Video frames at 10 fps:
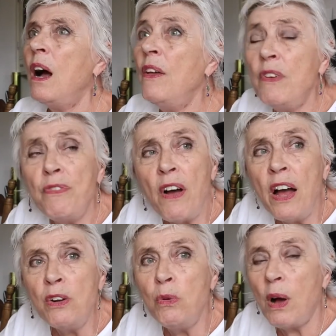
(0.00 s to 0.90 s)
And the
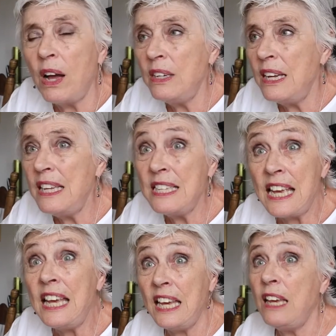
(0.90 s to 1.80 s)
final one is
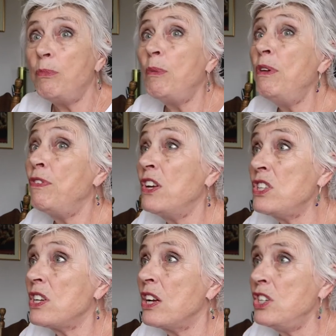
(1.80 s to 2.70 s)
E. When we
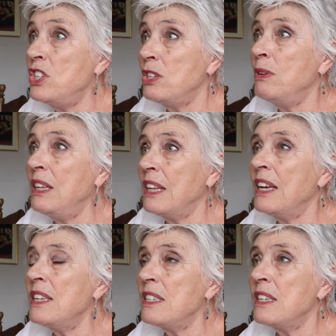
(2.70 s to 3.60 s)
first started doing
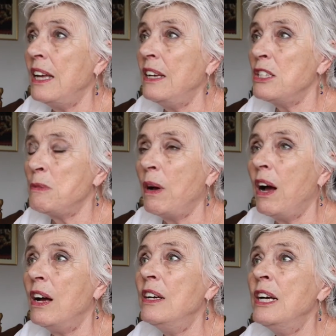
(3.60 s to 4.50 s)
this in
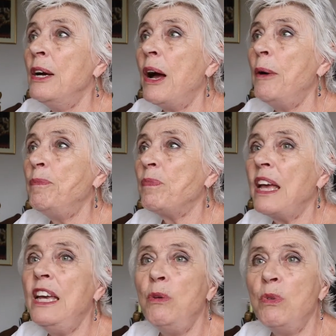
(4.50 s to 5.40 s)
Aspire,
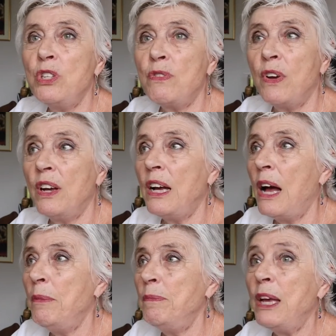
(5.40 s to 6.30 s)
E was for
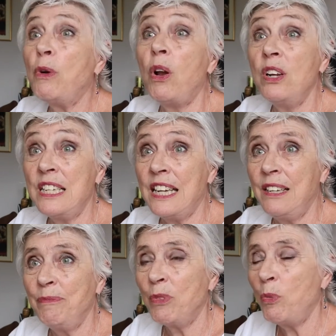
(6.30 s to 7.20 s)

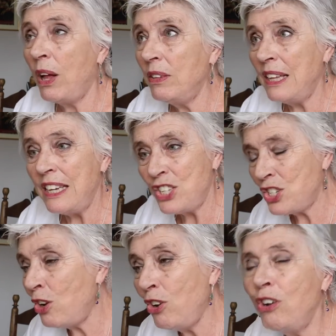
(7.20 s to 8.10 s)
equality. Well, it is
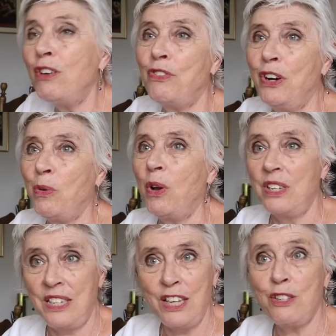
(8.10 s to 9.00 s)
no longer for
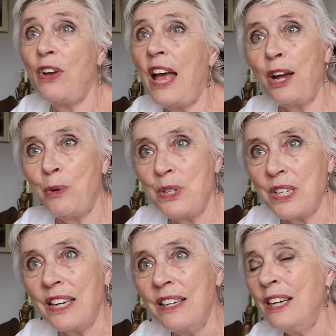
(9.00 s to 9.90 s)
equality, it's for
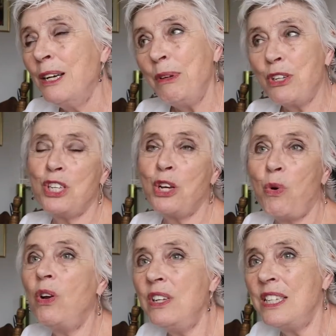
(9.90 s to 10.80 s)
equity, because
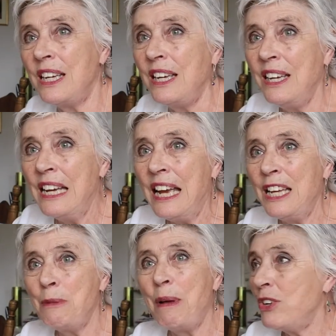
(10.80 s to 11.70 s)
equality
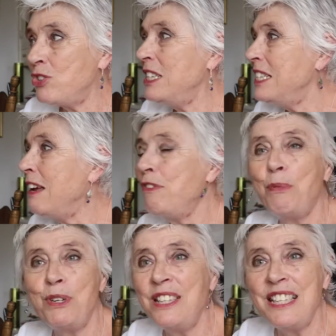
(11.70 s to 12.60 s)
is about treating
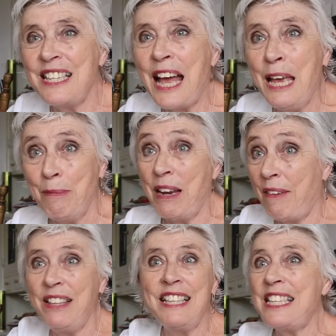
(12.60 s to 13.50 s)
everybody the same and
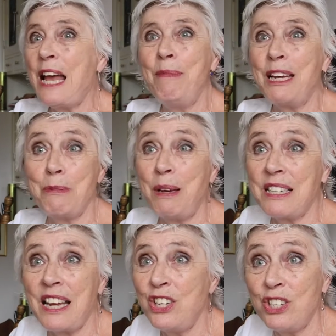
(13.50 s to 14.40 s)
having the same
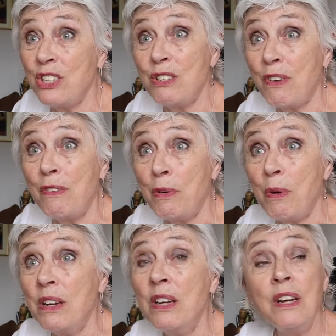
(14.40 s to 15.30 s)
expectations for
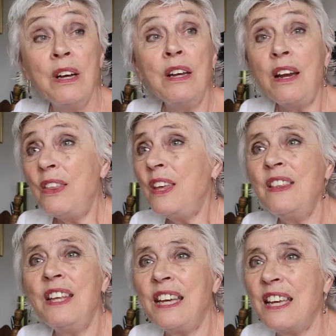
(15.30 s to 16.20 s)
everyone. And I
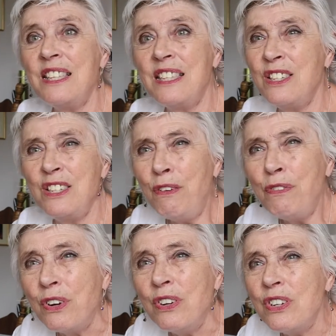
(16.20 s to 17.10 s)
think that kids are
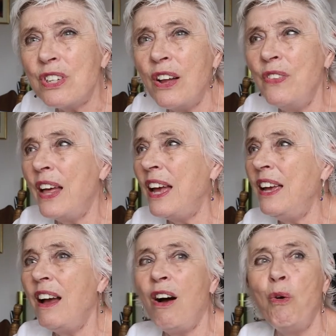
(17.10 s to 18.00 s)
different, and
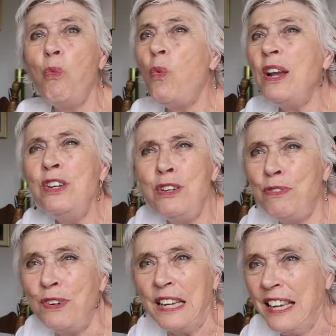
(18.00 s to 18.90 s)
they are
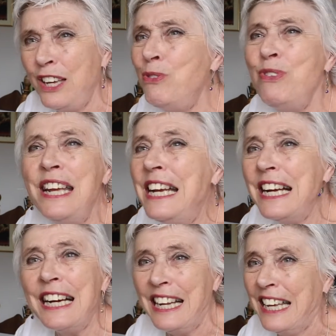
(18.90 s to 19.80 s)
wonderfully,
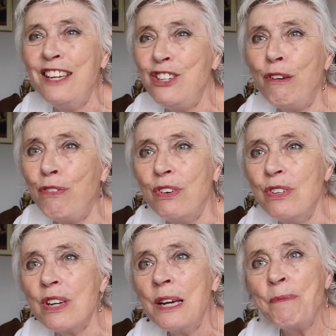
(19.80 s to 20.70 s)
uniquely
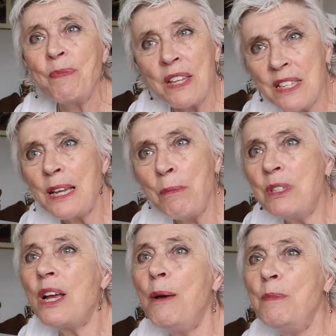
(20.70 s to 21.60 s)
different. And
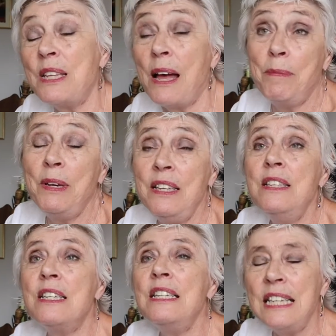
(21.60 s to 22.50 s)
sometimes that
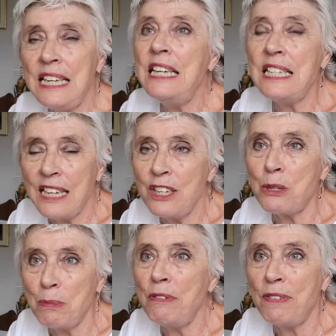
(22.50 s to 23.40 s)
means needing
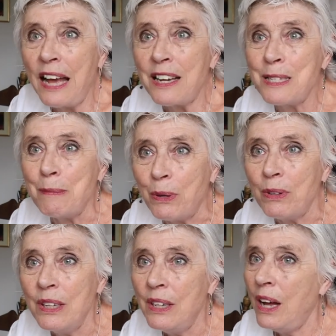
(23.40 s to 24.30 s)
to be
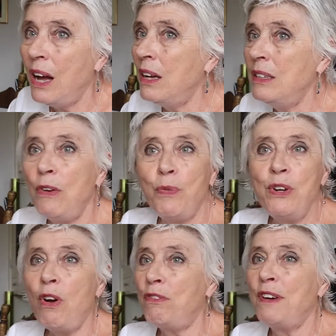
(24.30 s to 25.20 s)
flexible. And if we're
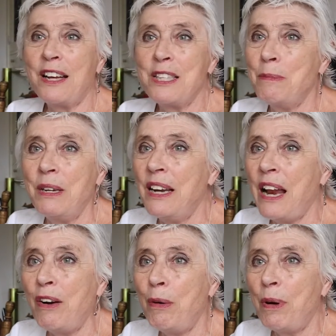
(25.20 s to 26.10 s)
not flexible in
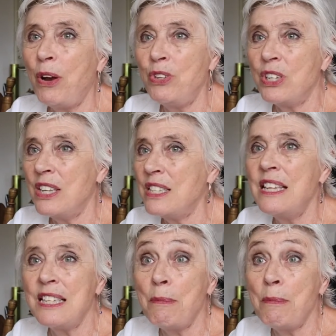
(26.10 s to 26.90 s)
our approaches, then